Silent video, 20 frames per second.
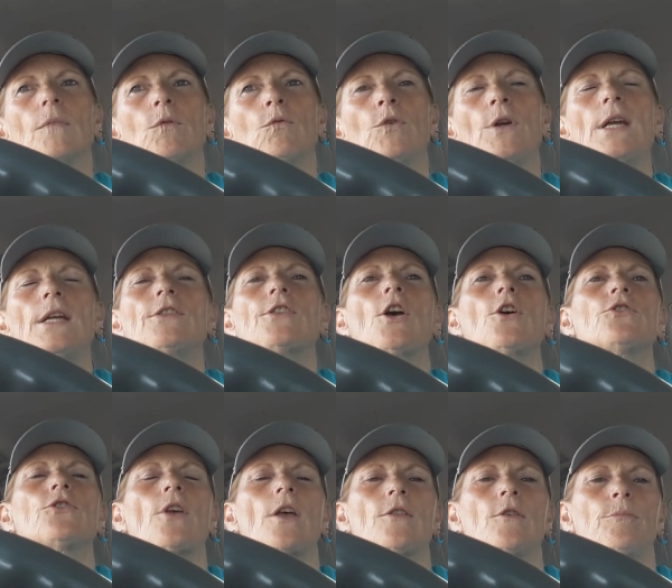read
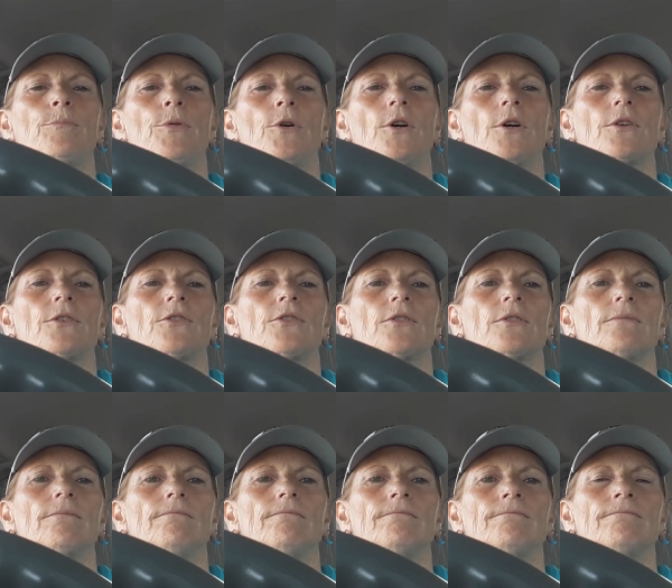those other books.
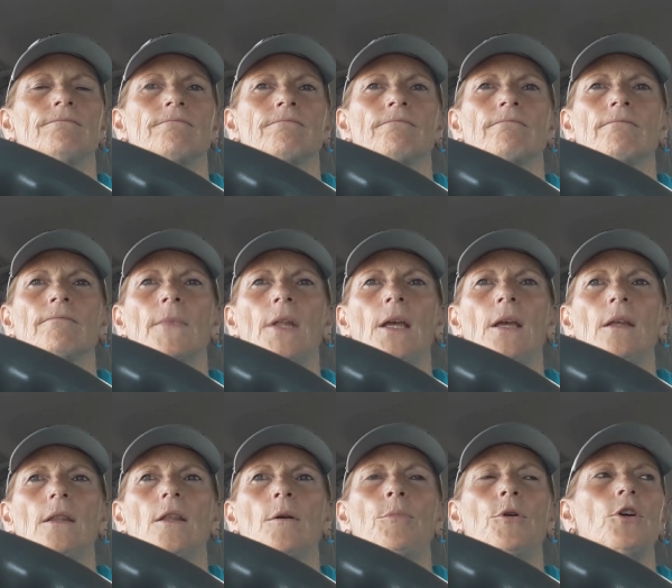
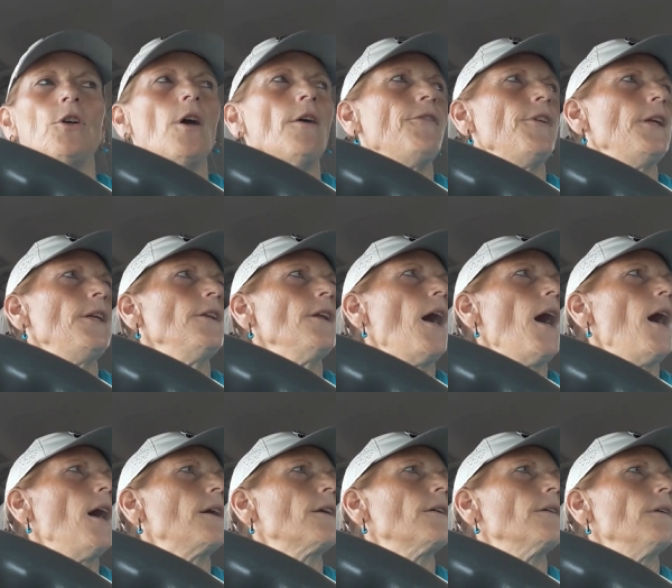The book of
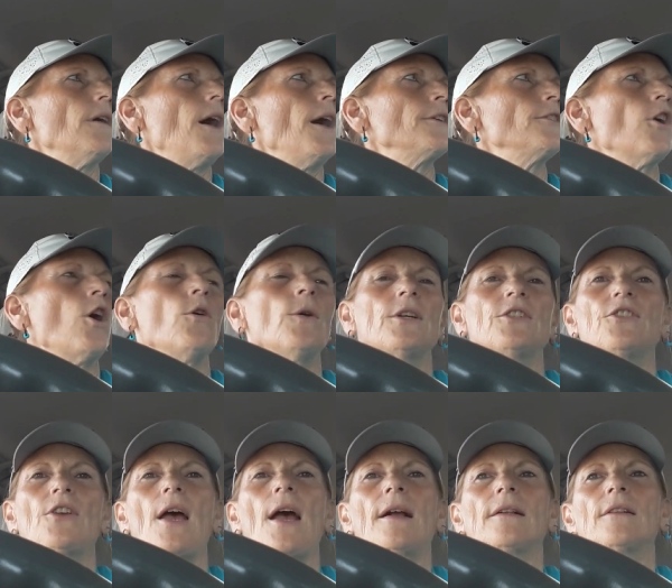Enoch, I know
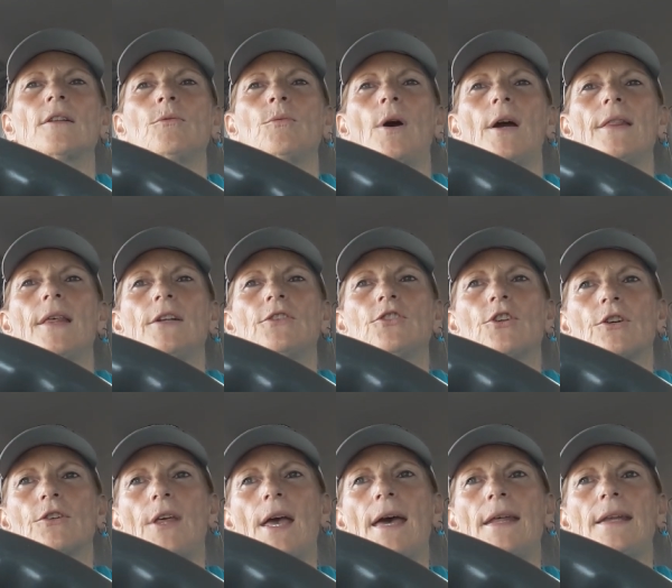exactly why they
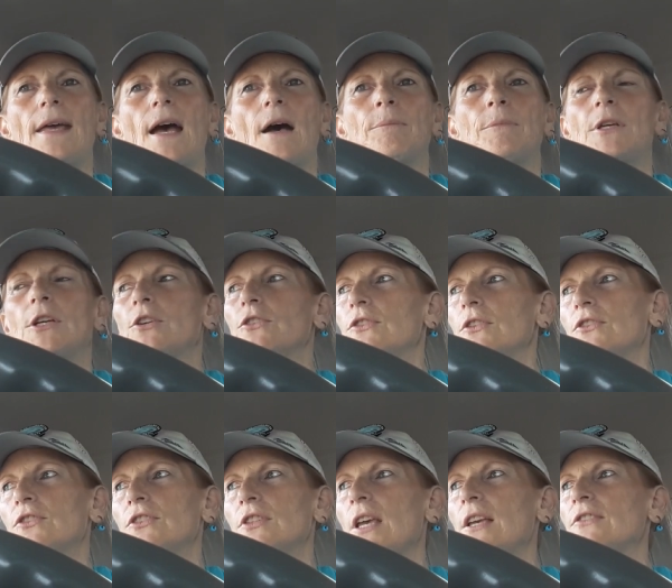took that out because
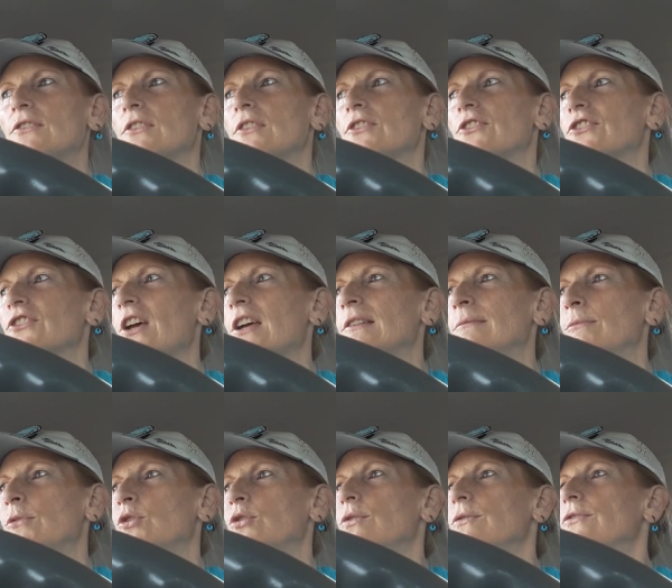it says the sun
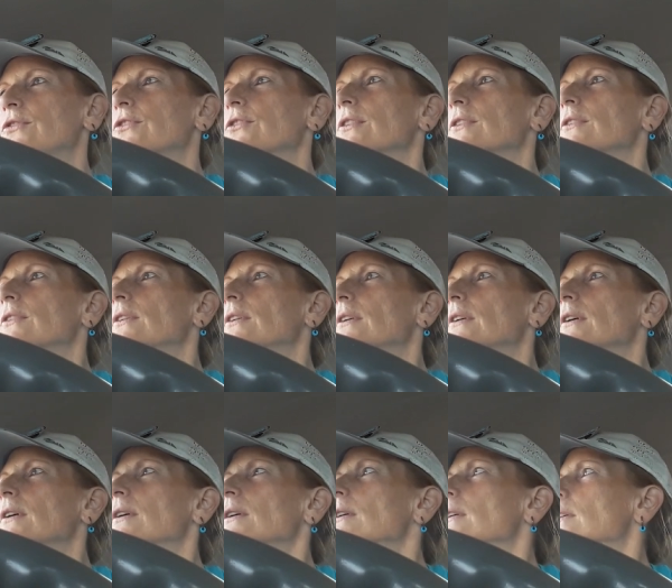moves,
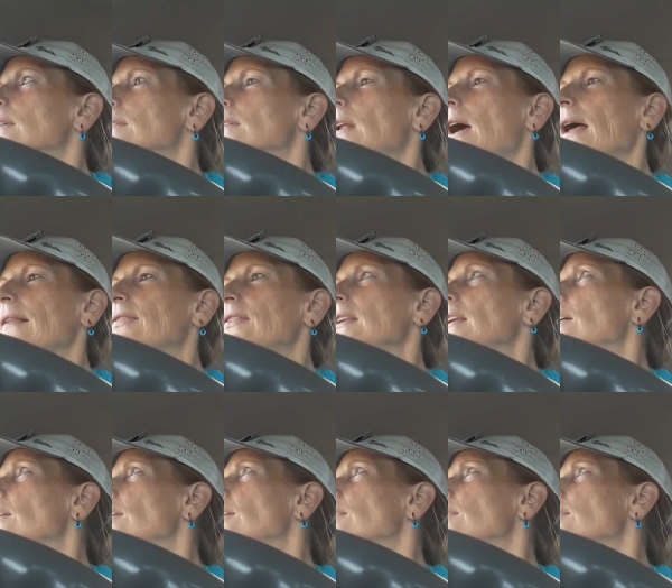not the
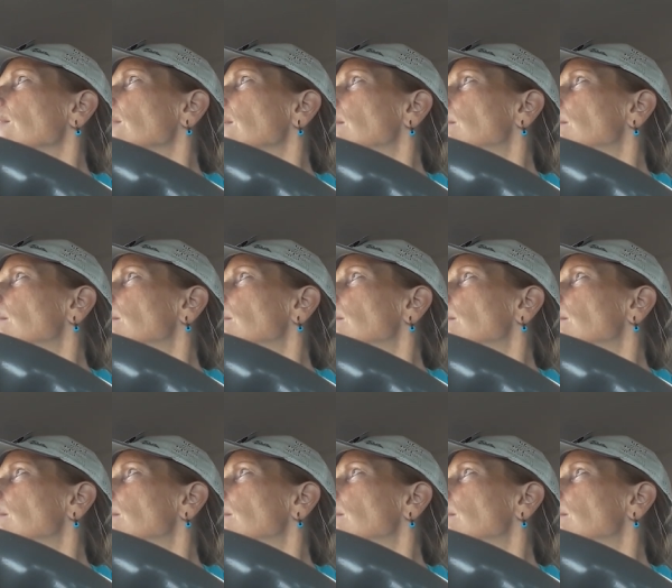earth.